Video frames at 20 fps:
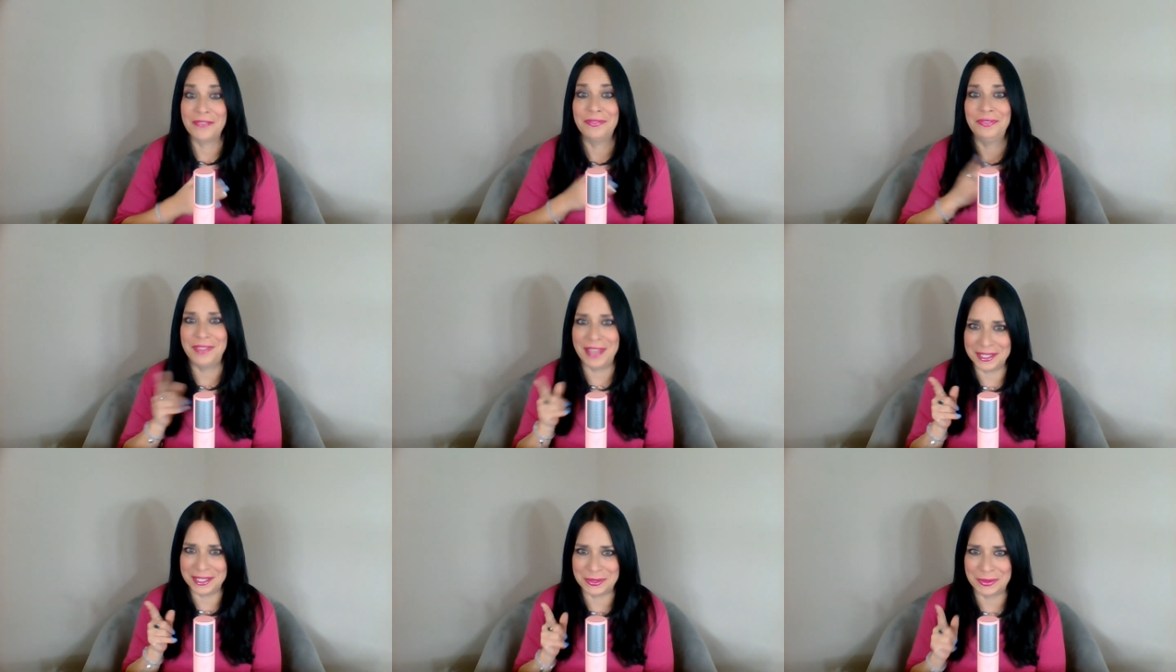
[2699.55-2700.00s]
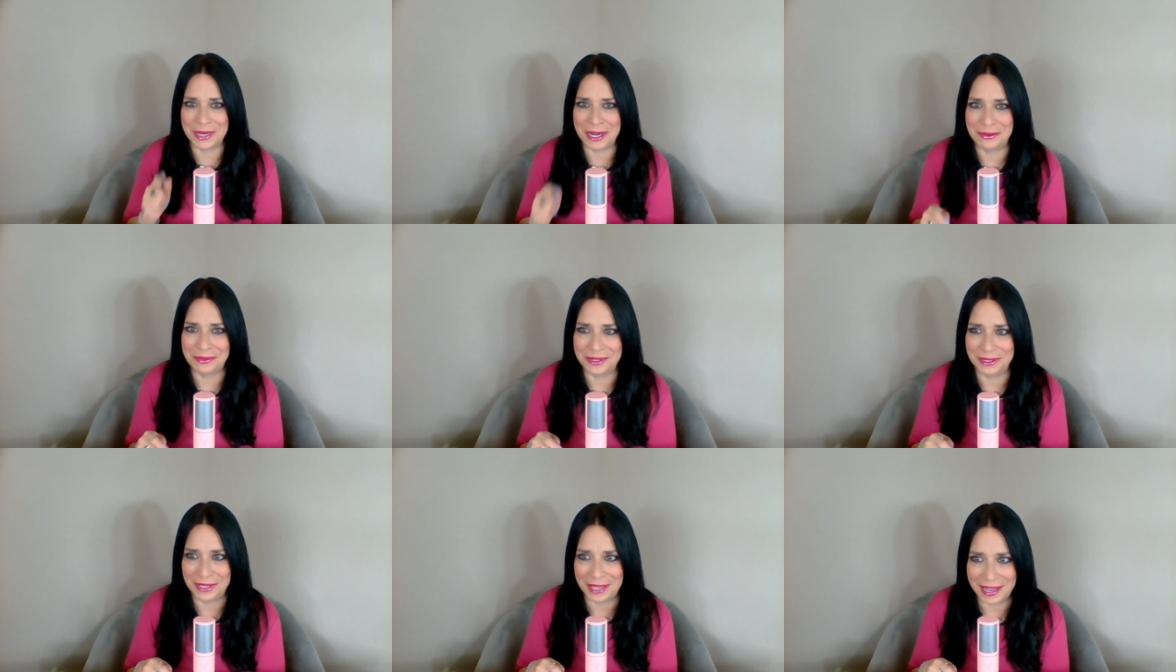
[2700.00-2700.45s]
That's when I
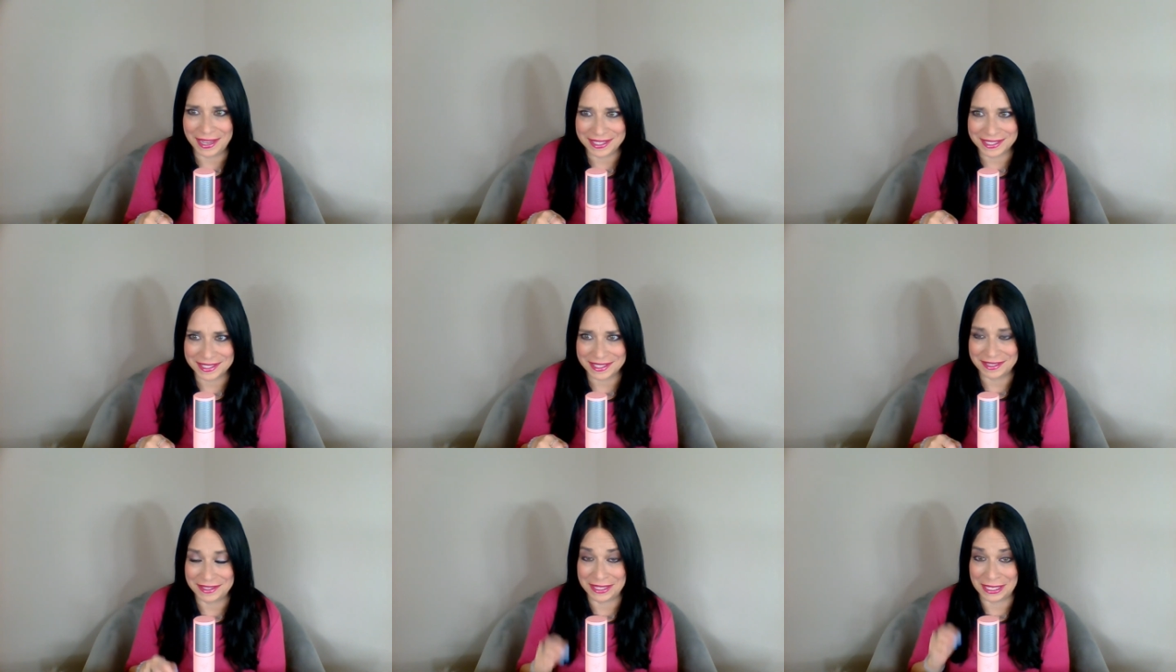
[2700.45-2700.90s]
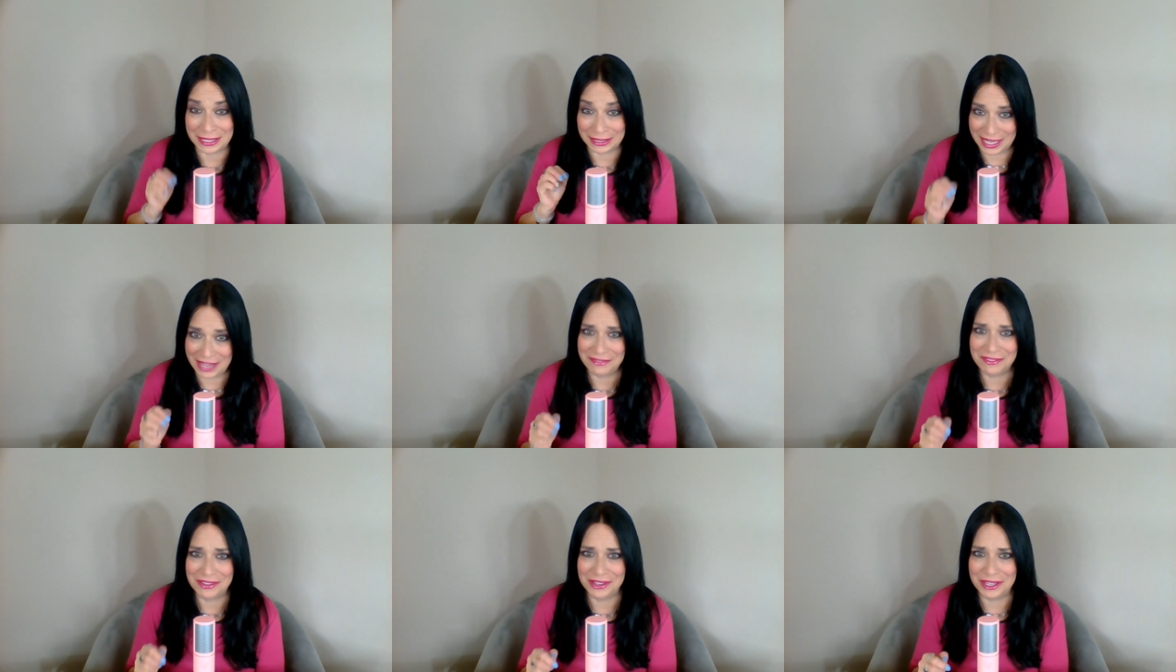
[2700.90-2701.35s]
realized the
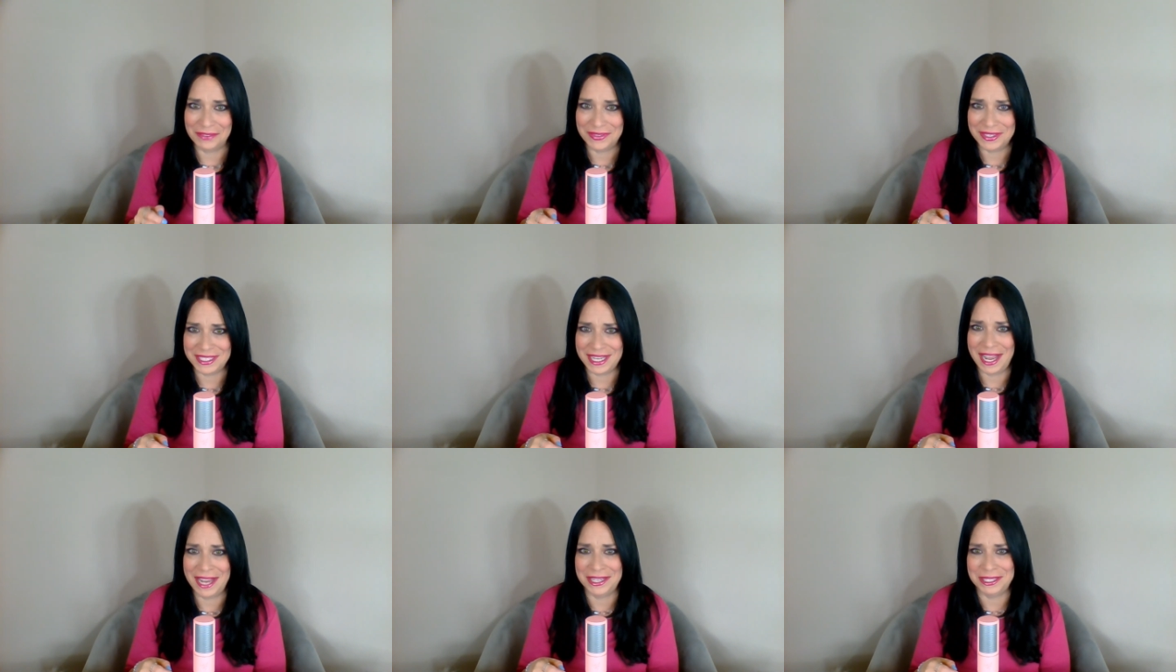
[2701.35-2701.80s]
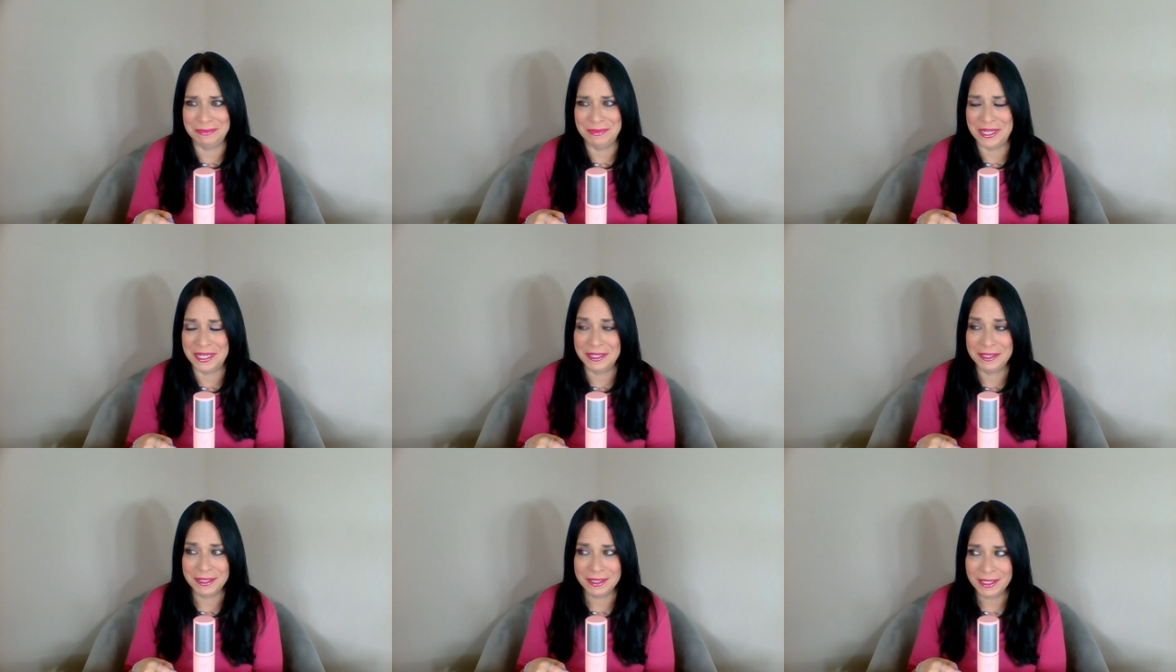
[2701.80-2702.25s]
level of attachment.